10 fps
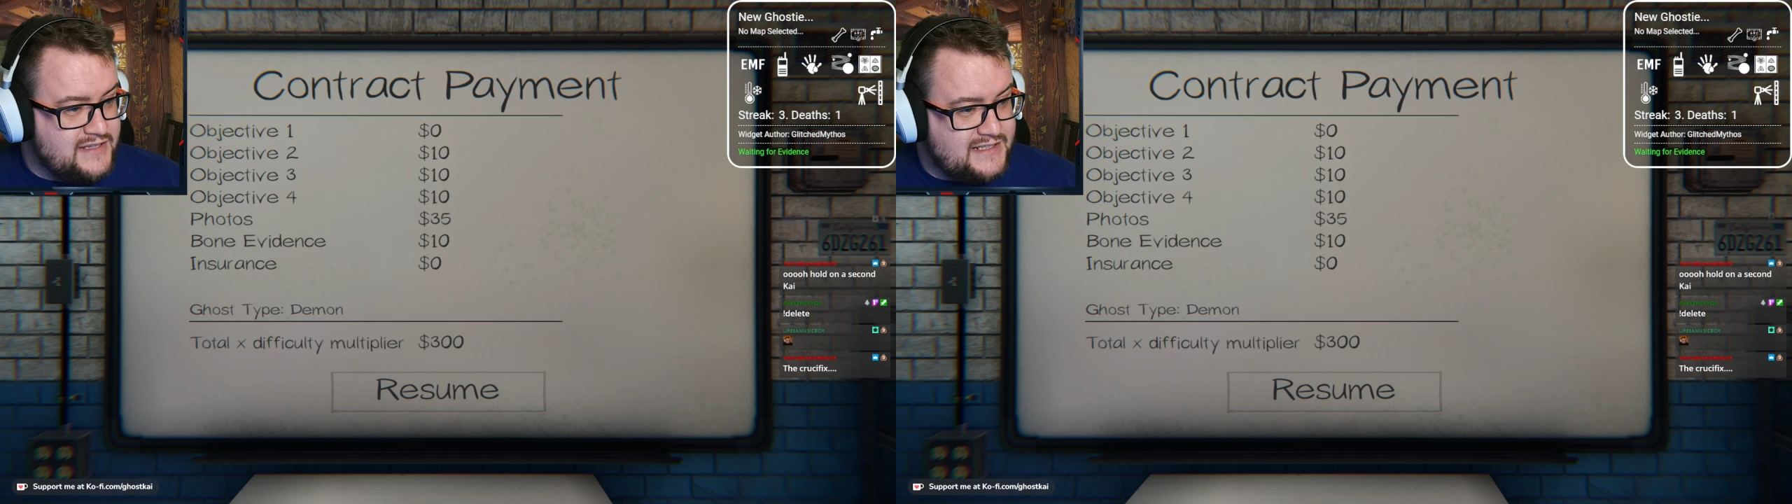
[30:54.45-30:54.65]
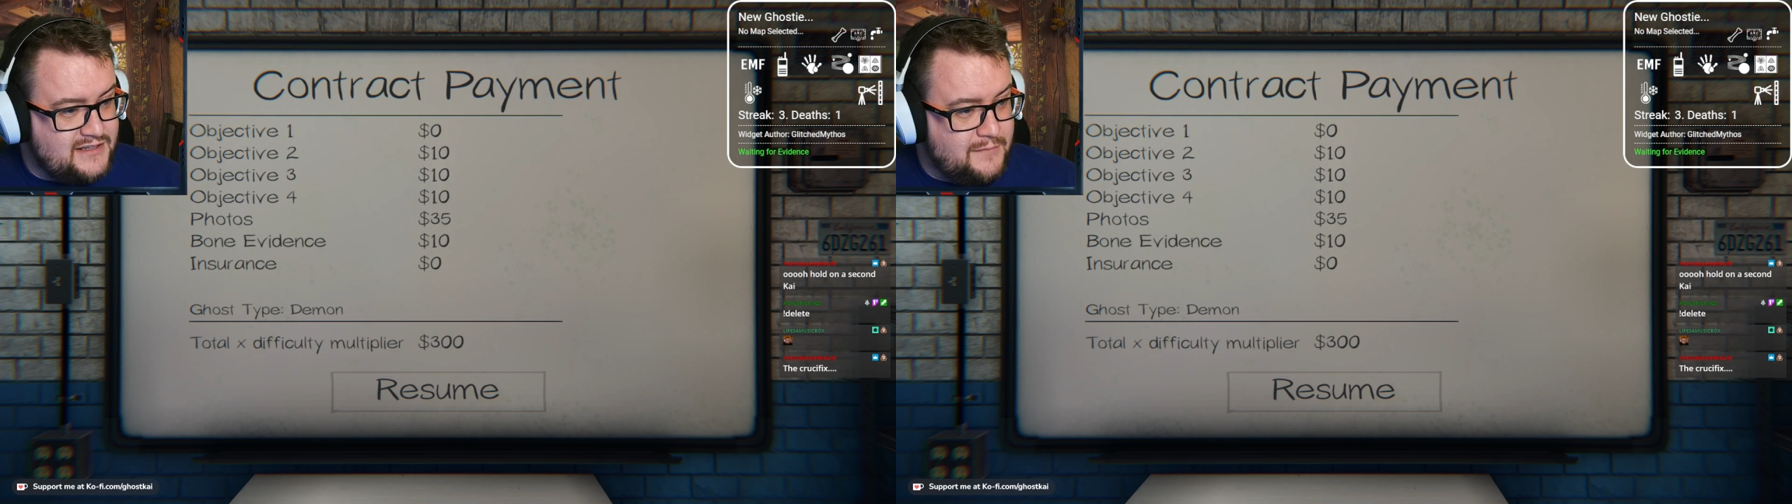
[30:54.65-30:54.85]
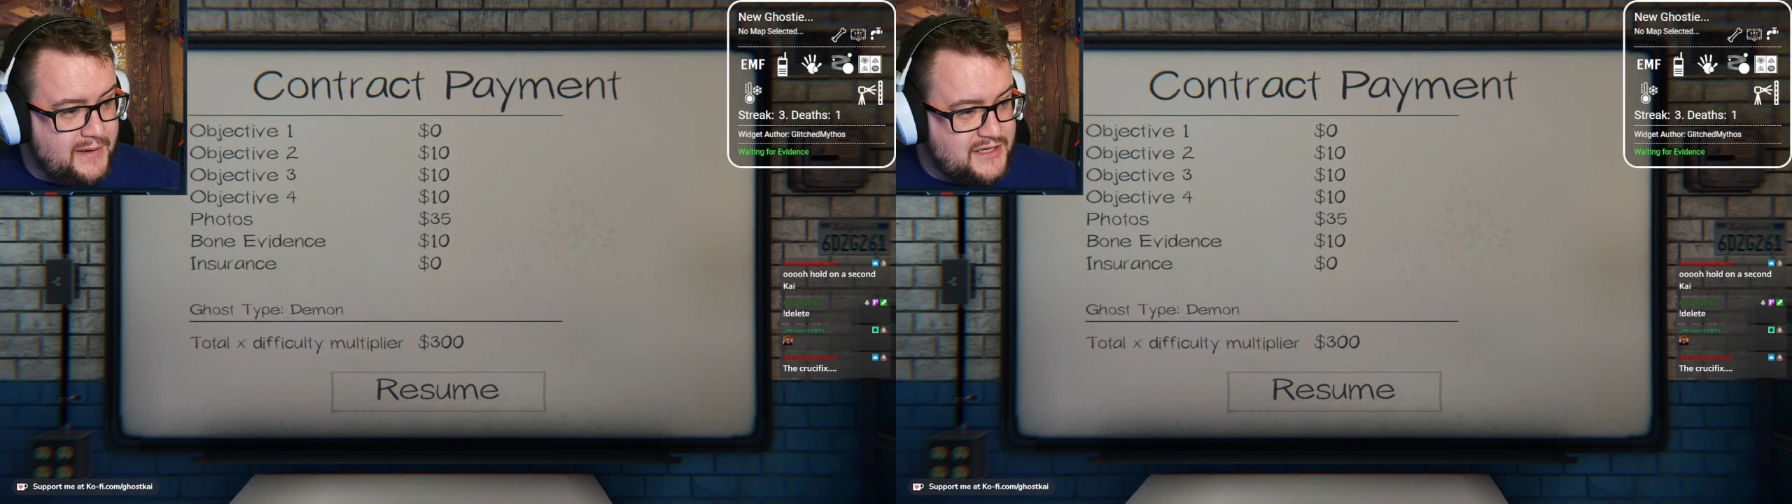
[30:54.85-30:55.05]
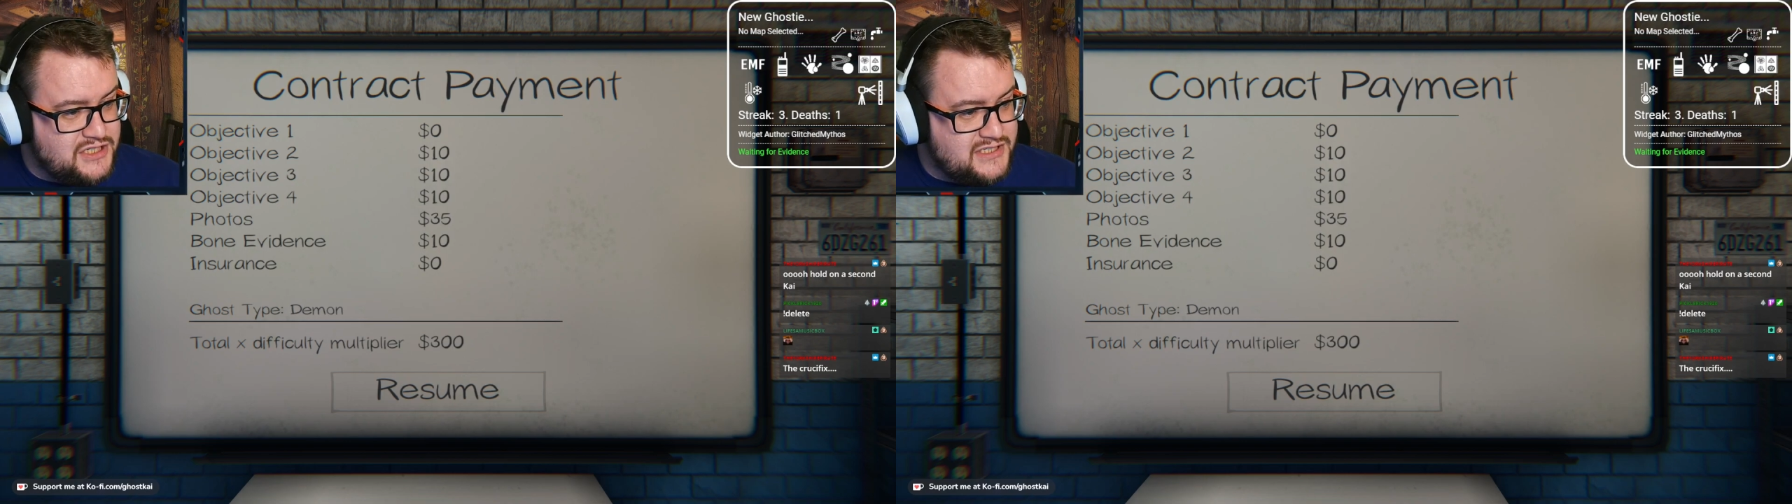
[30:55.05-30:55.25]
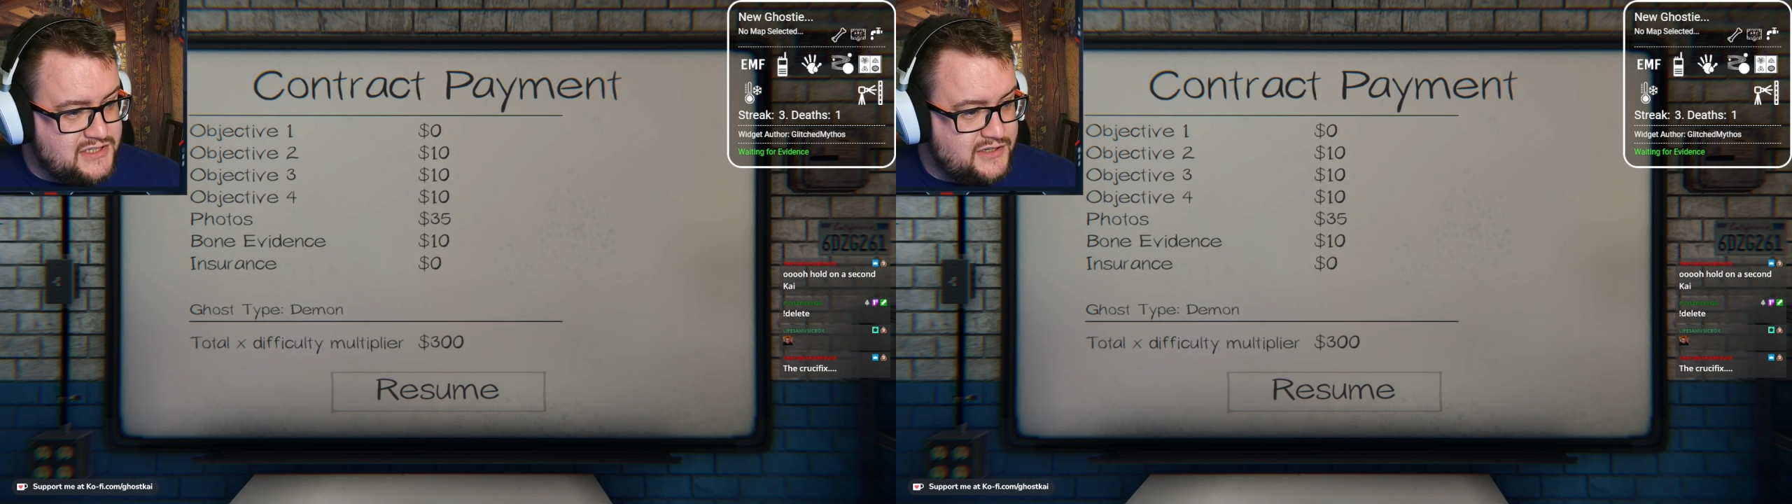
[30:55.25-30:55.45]
acting like
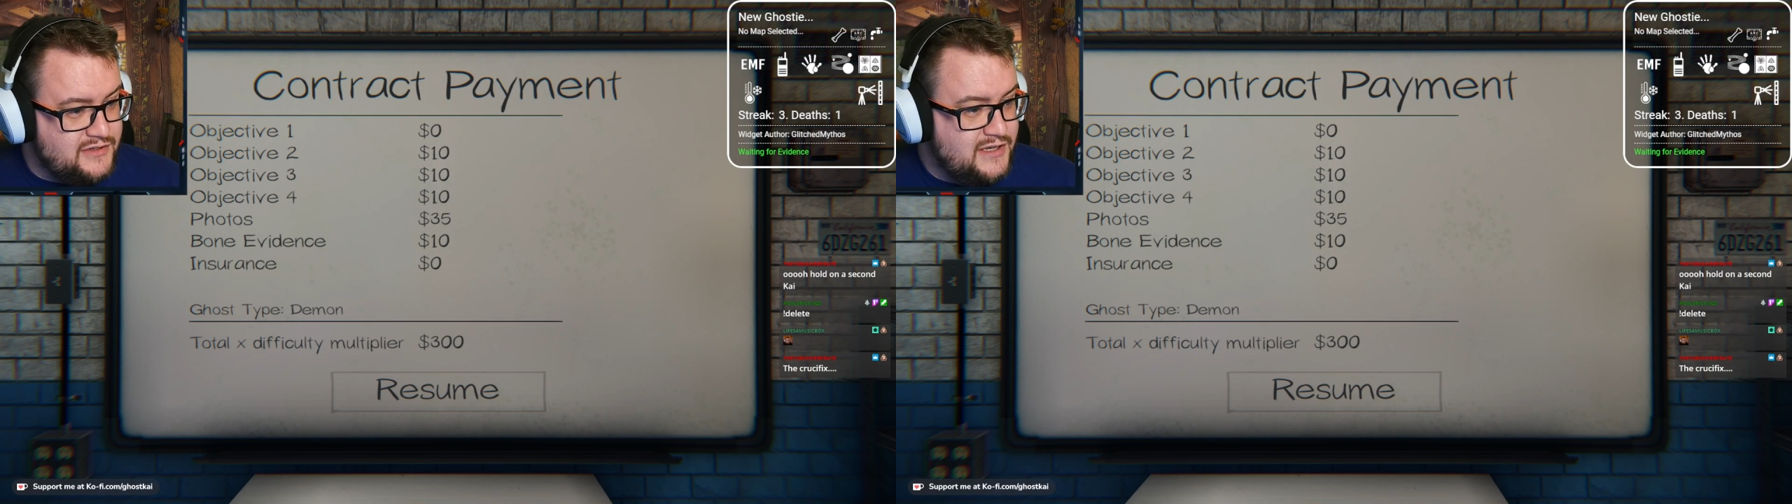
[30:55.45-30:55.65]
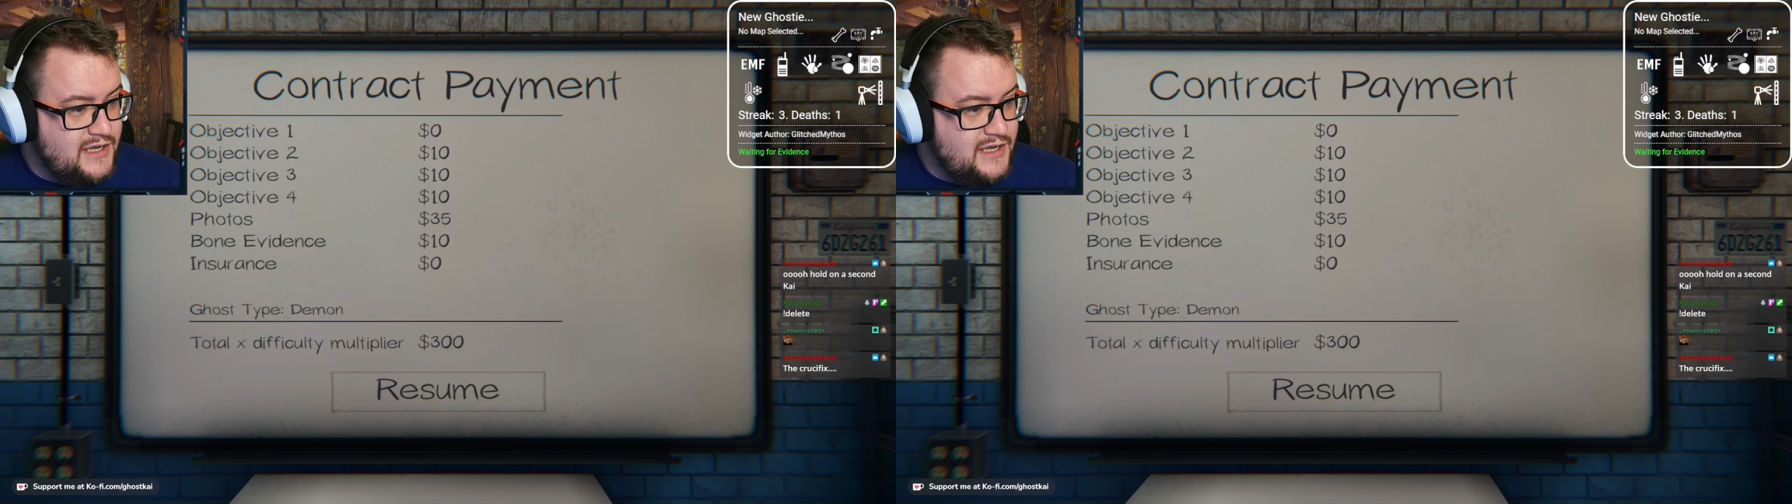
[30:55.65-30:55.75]
banshees too.